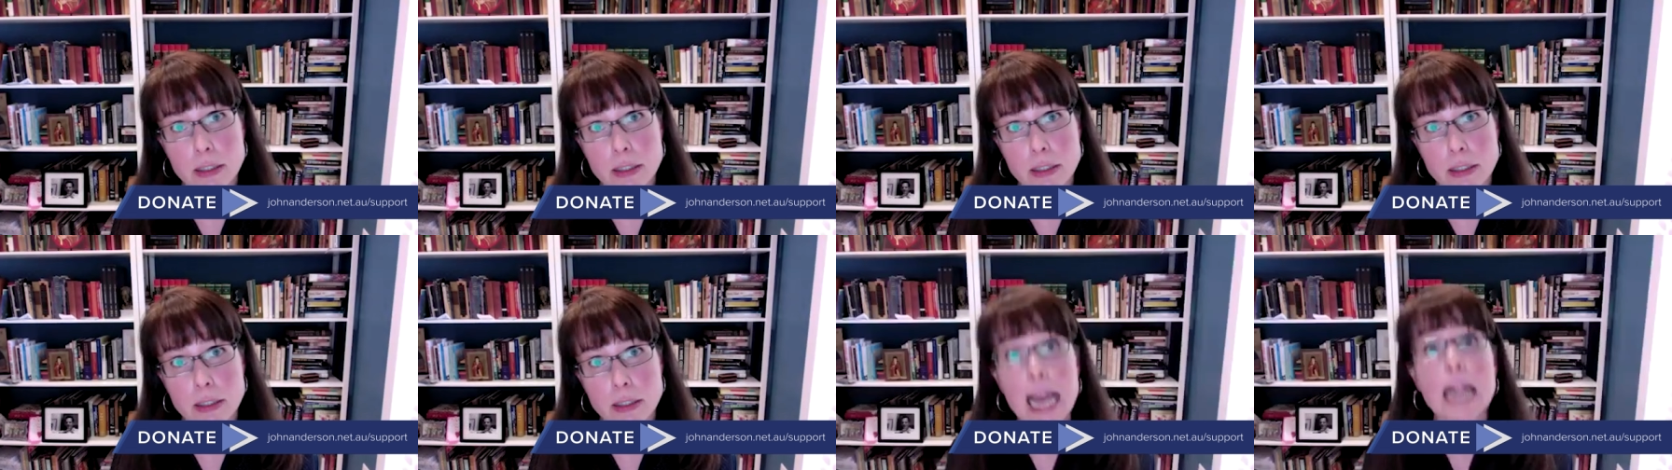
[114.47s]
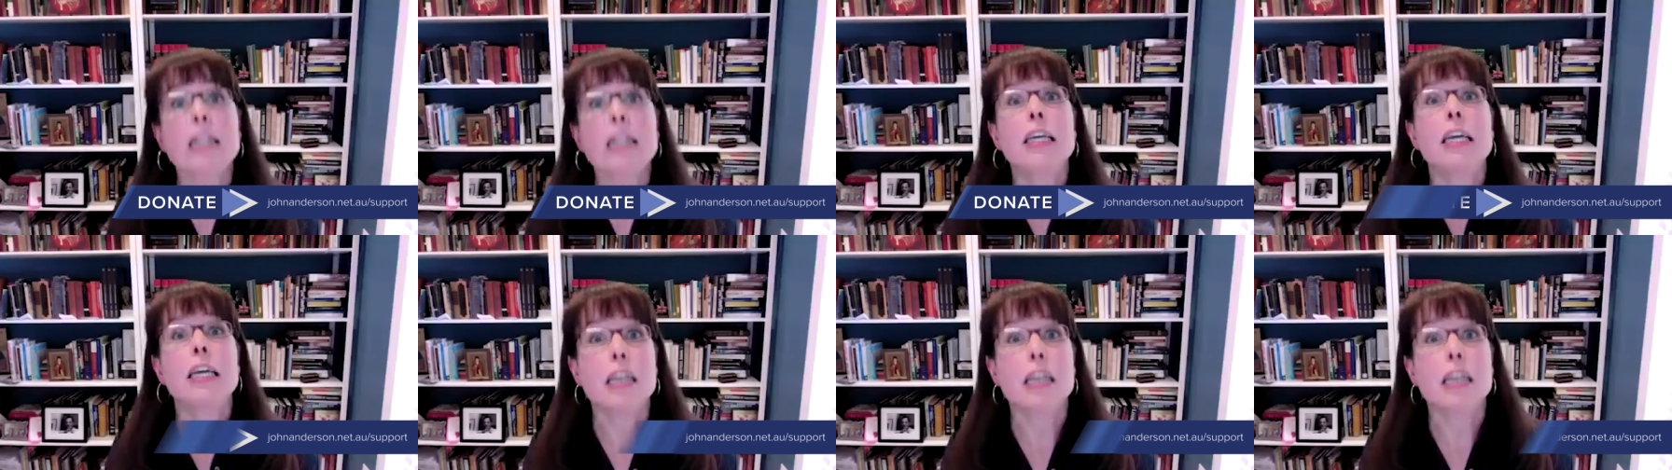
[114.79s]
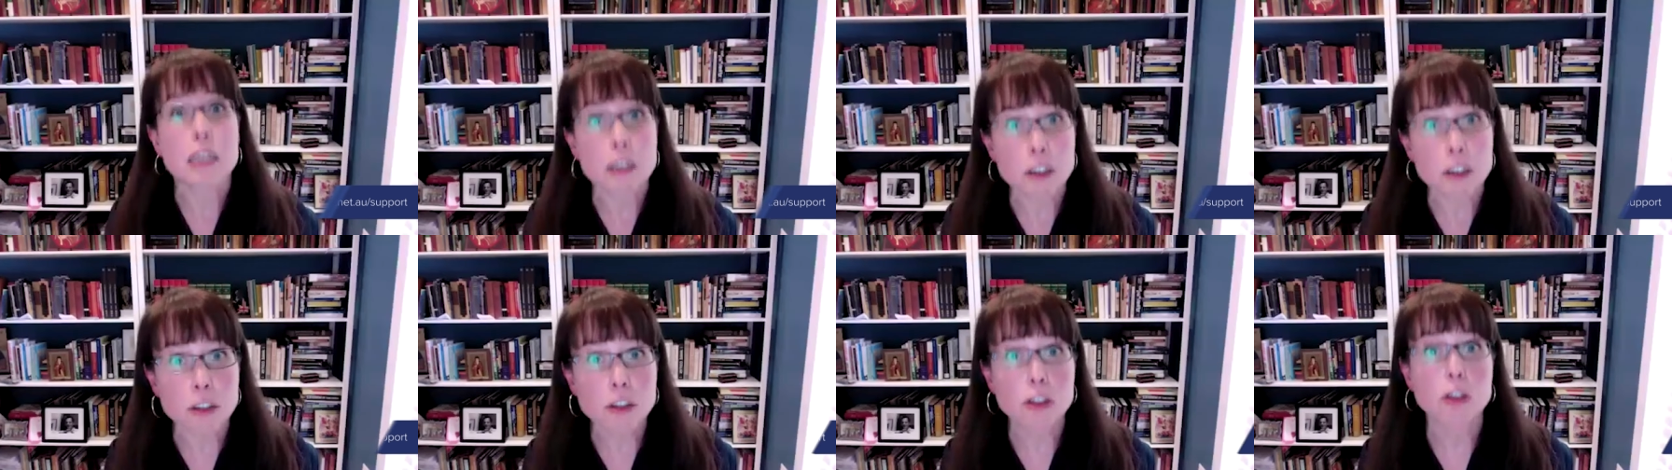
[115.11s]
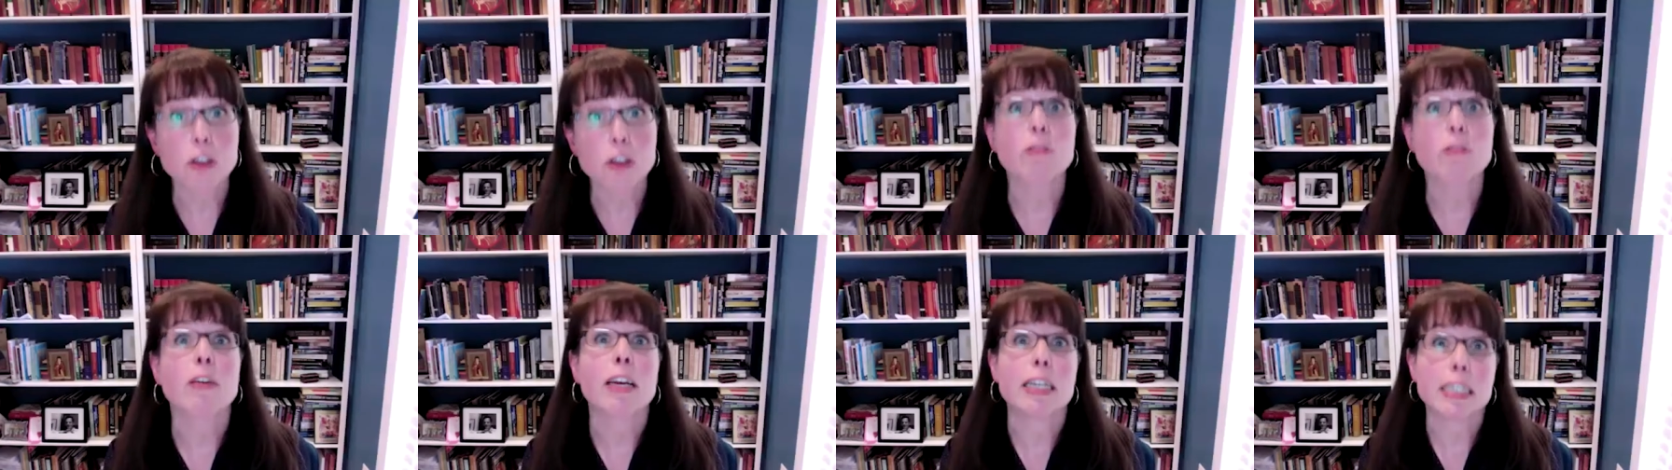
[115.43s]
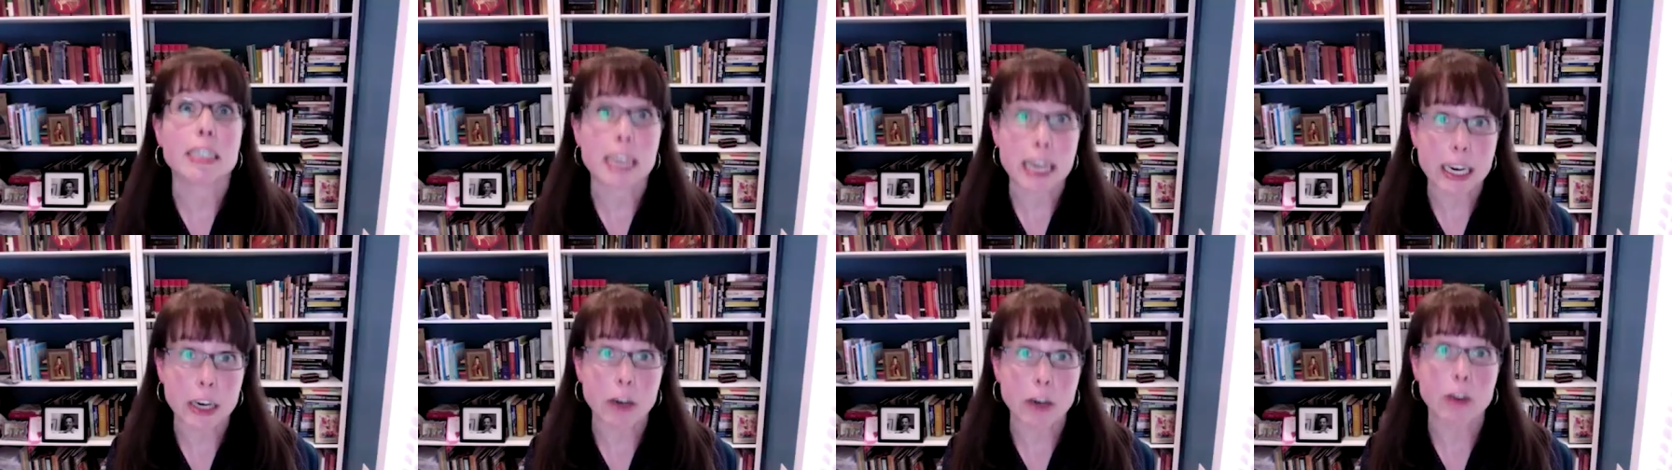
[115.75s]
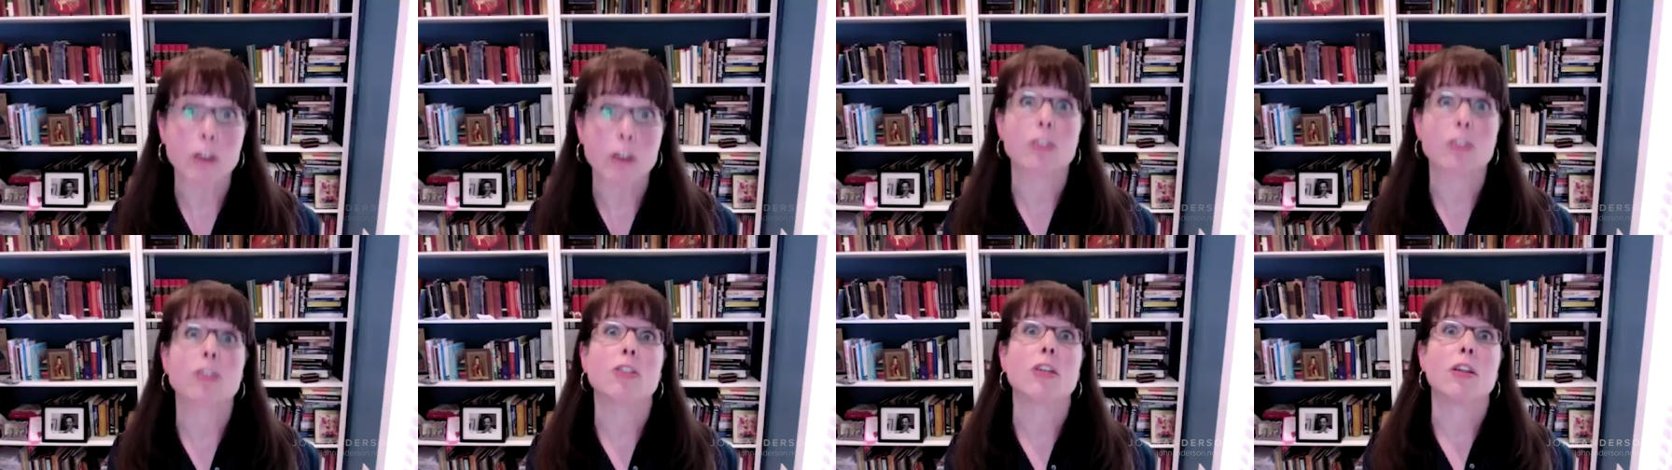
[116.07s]
telling survey
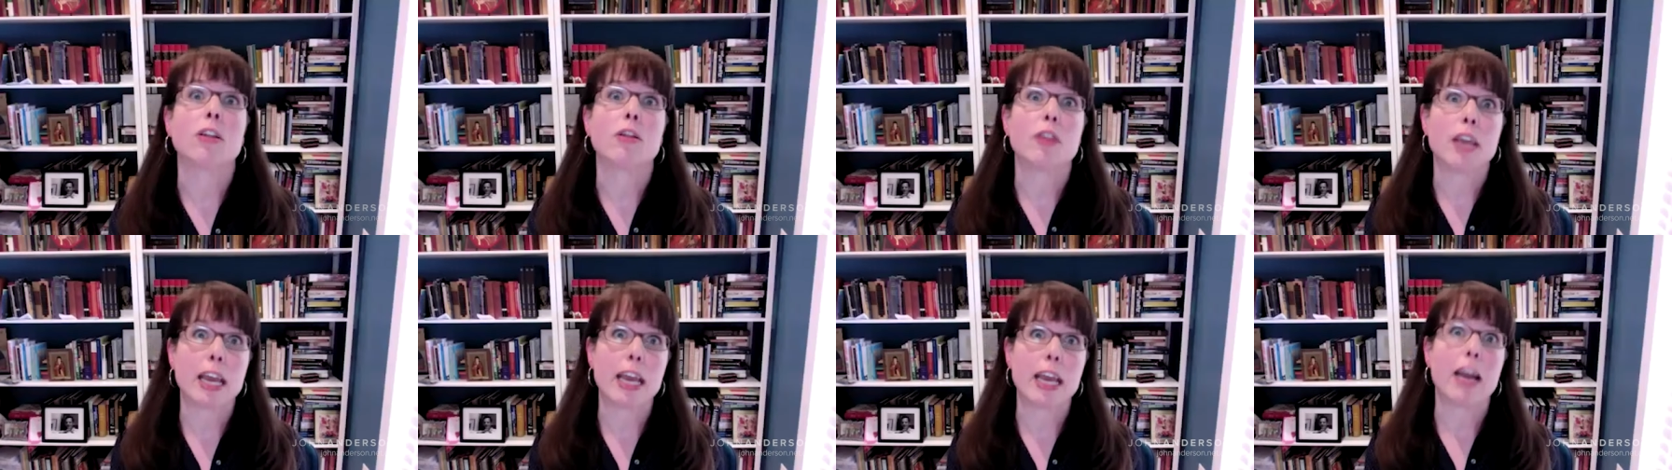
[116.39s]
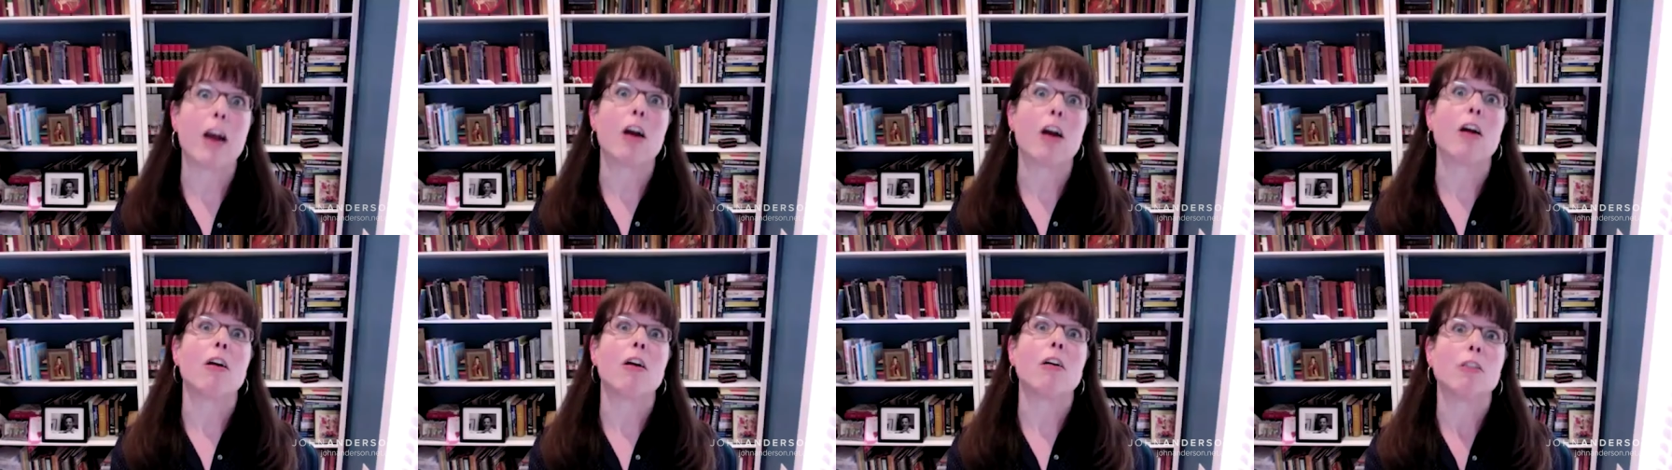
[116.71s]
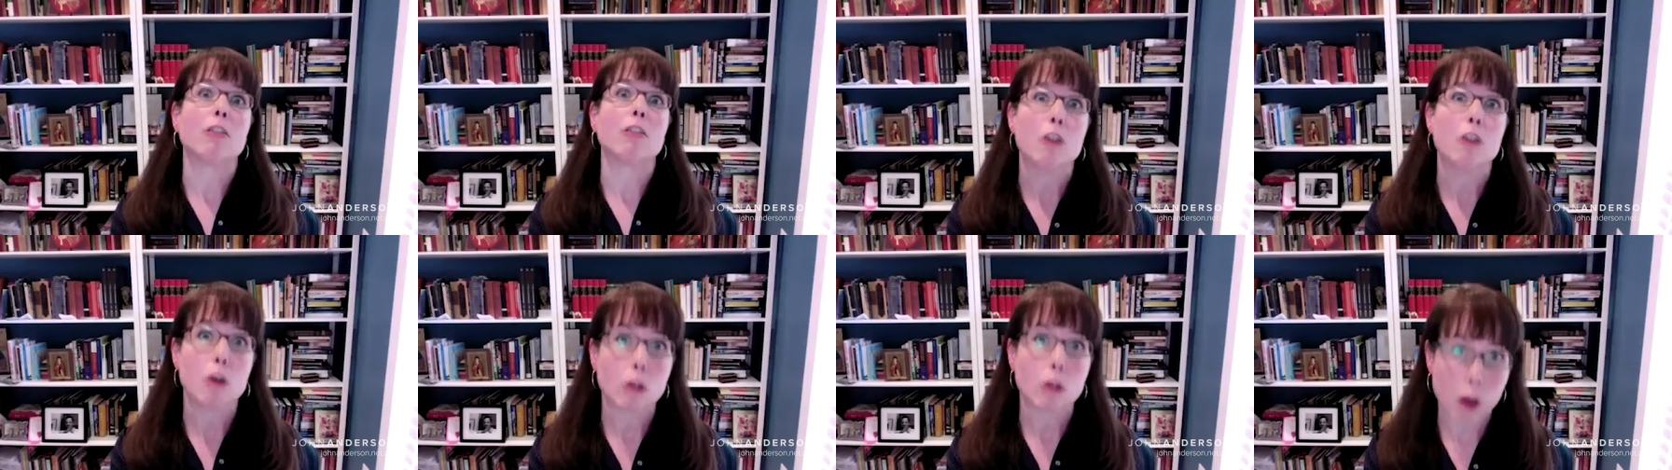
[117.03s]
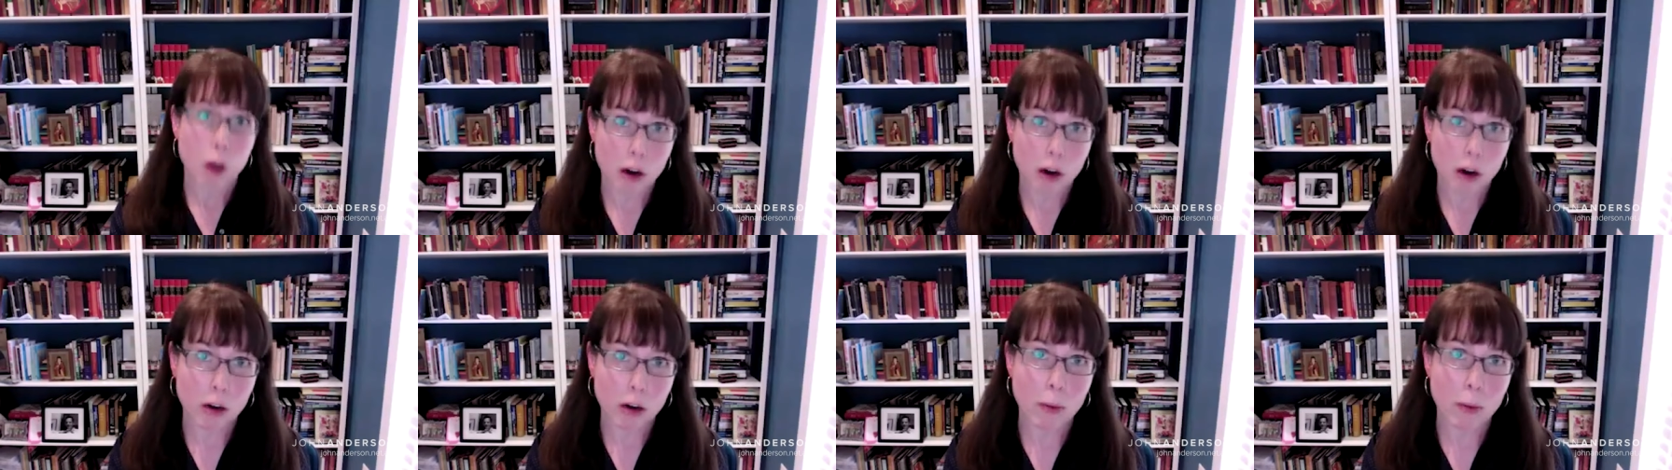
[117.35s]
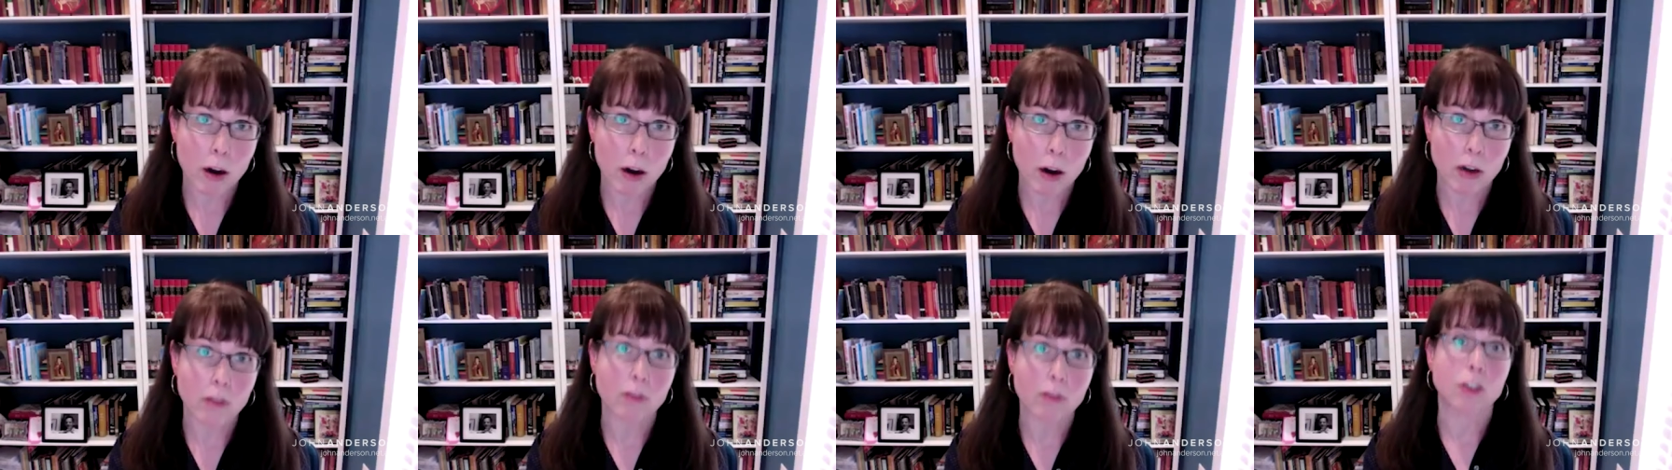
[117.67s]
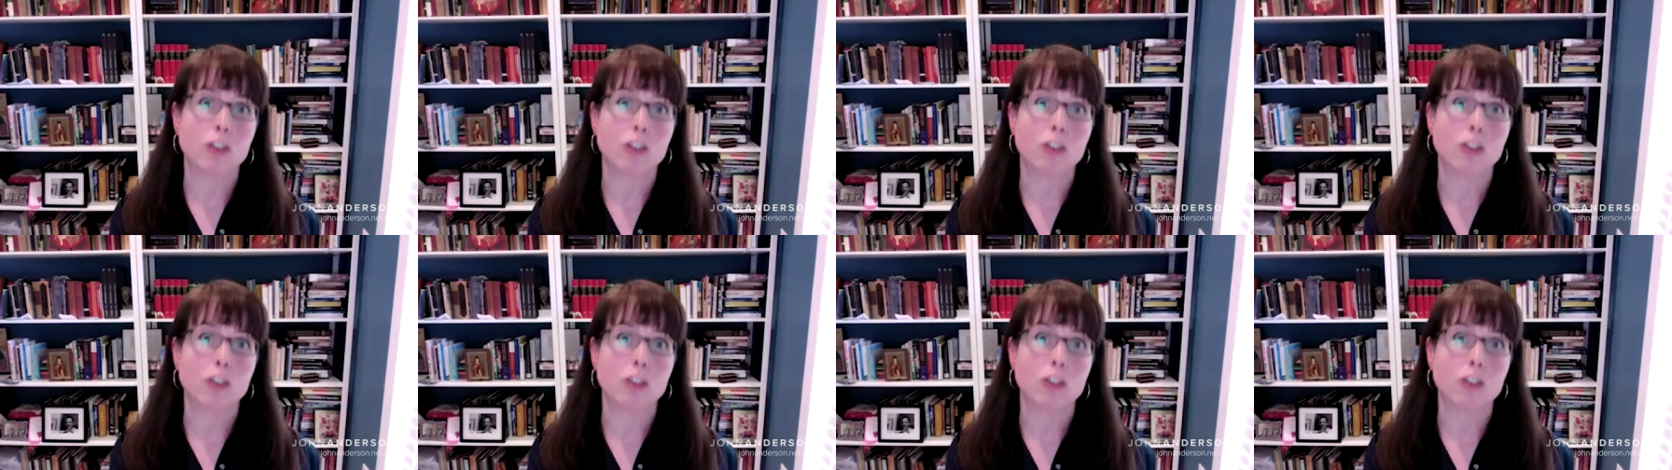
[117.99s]
takers that they are no longer part of a